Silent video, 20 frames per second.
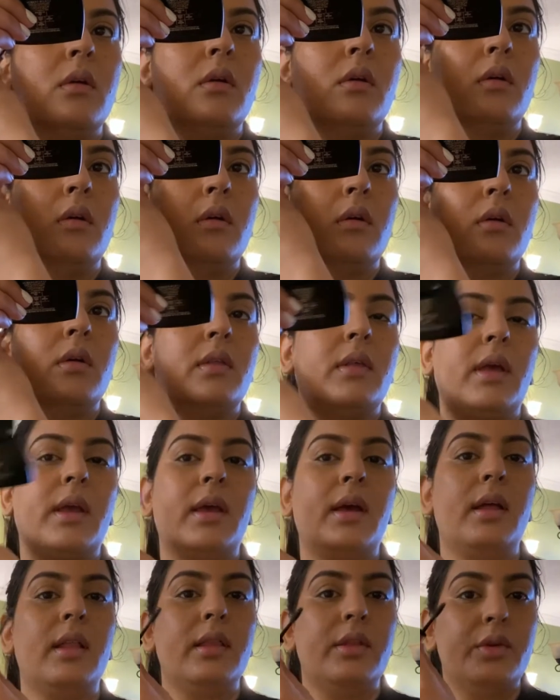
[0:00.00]
because I
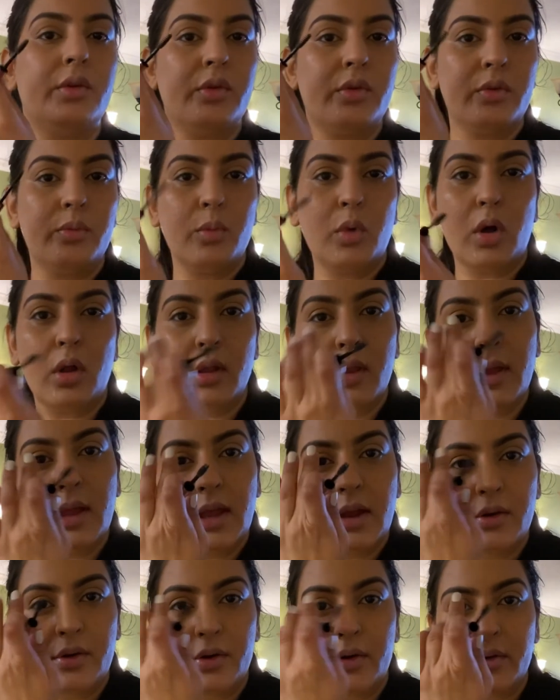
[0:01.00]
got little small
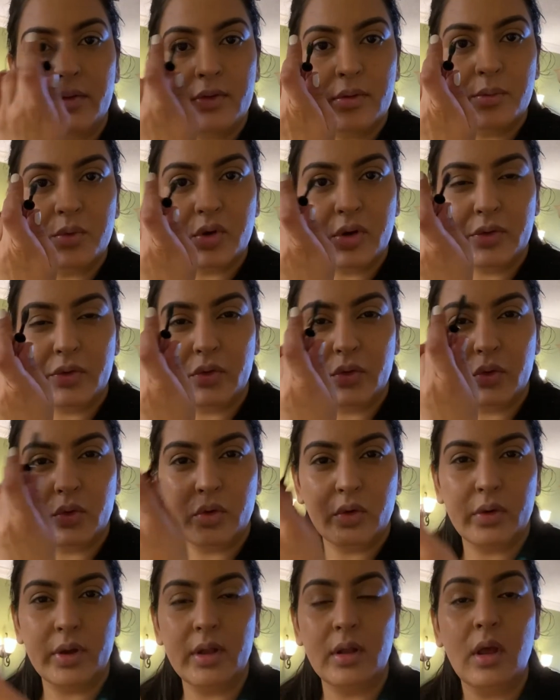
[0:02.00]
hairs, I'm trying to grow
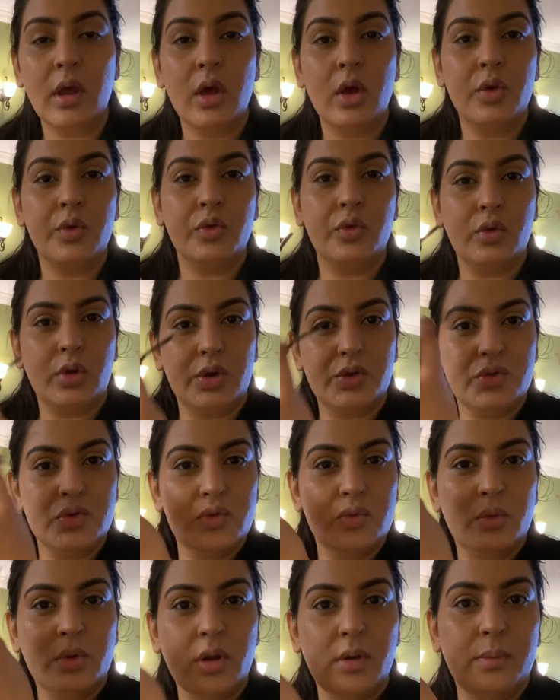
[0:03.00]
it. So I just
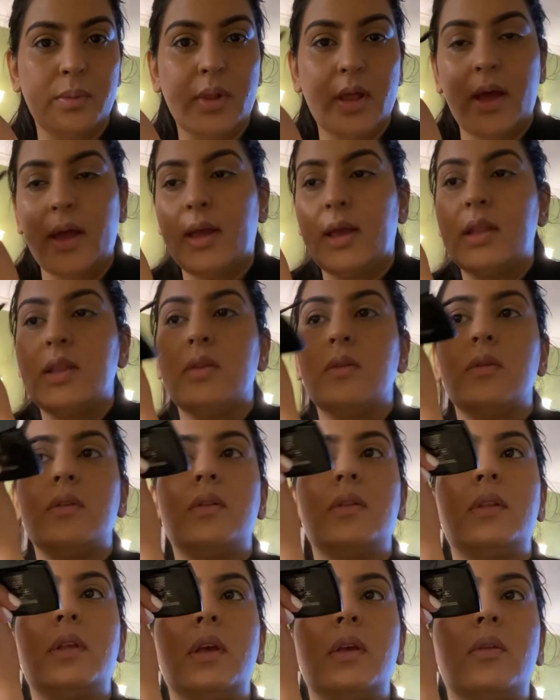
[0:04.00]
want to apply it so it
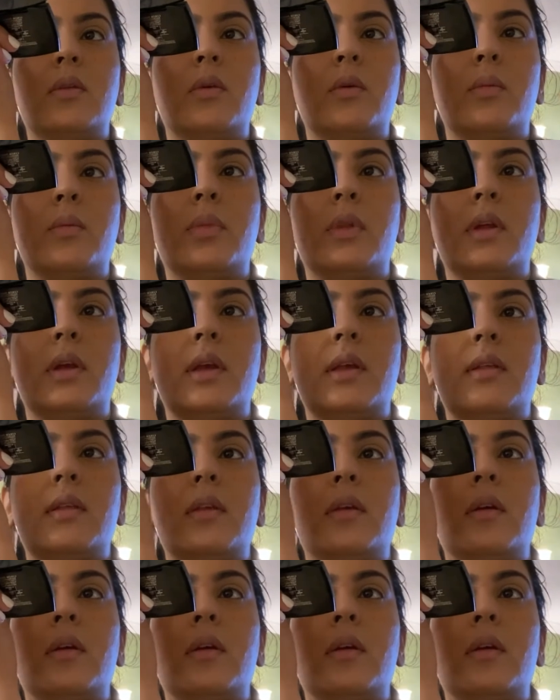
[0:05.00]
stays on place.